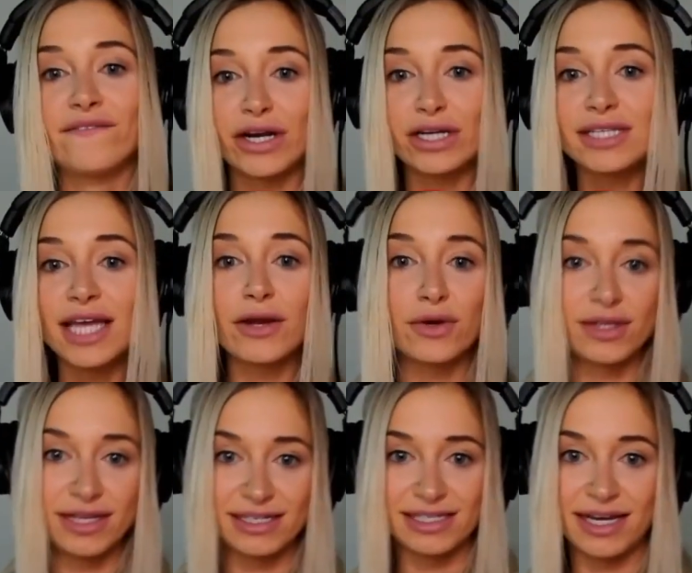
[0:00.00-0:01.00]
First, I go to
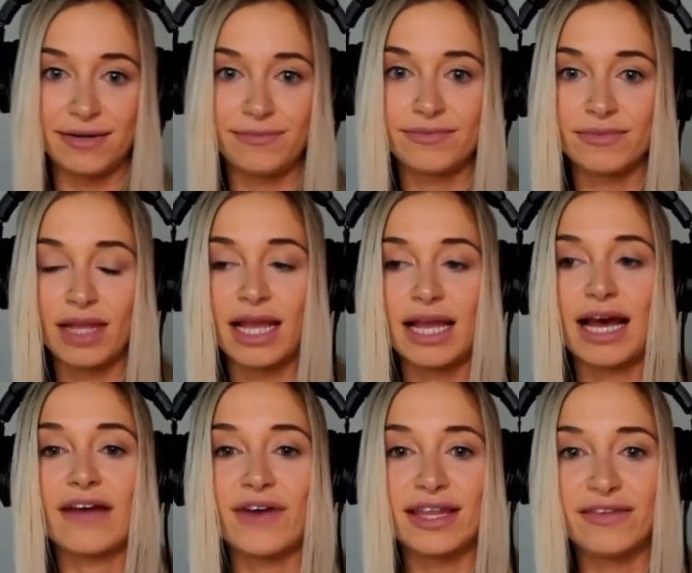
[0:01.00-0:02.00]
LinkedIn.
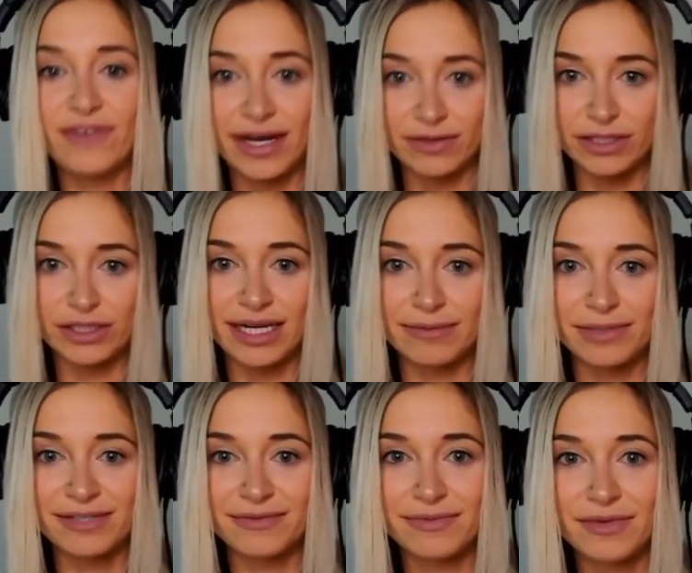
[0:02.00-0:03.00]
I find the founders'
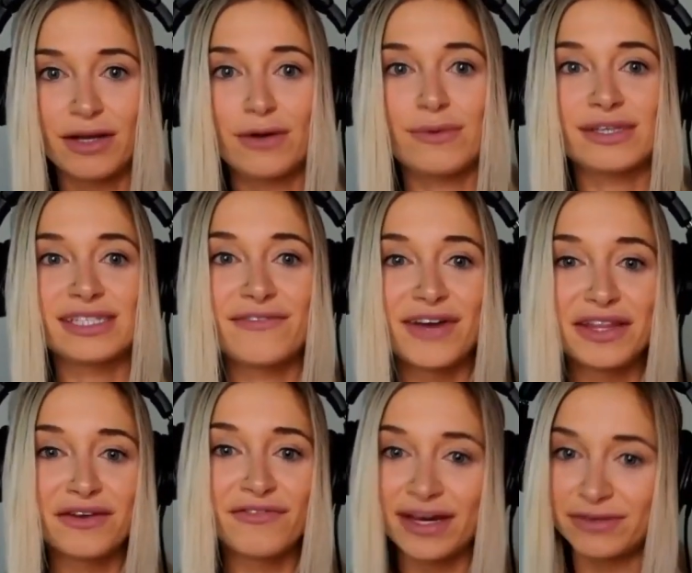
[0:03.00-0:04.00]
names. Once I find
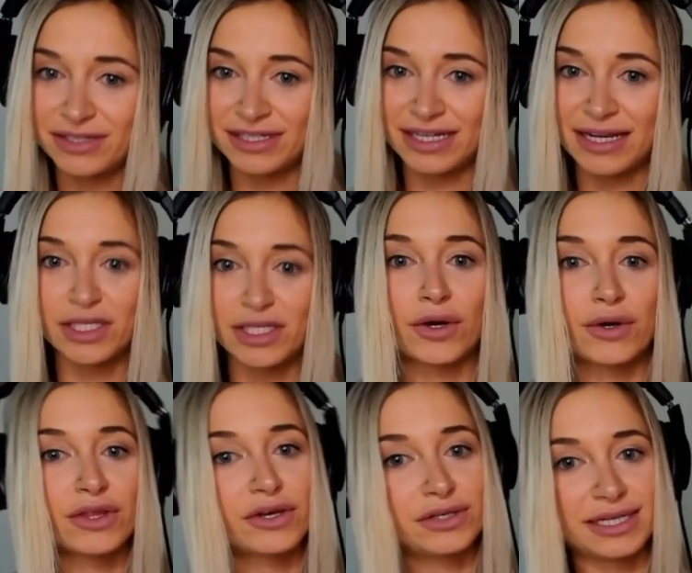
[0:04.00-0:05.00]
their founders' names, I'll go
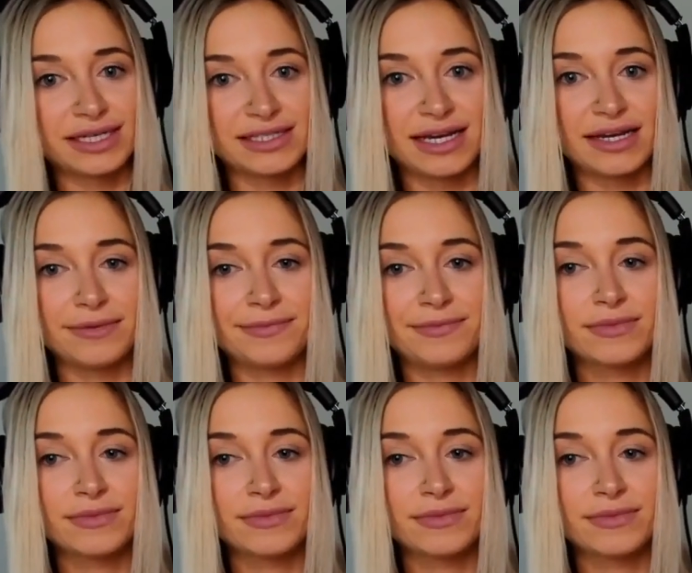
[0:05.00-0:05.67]
to their LinkedIn.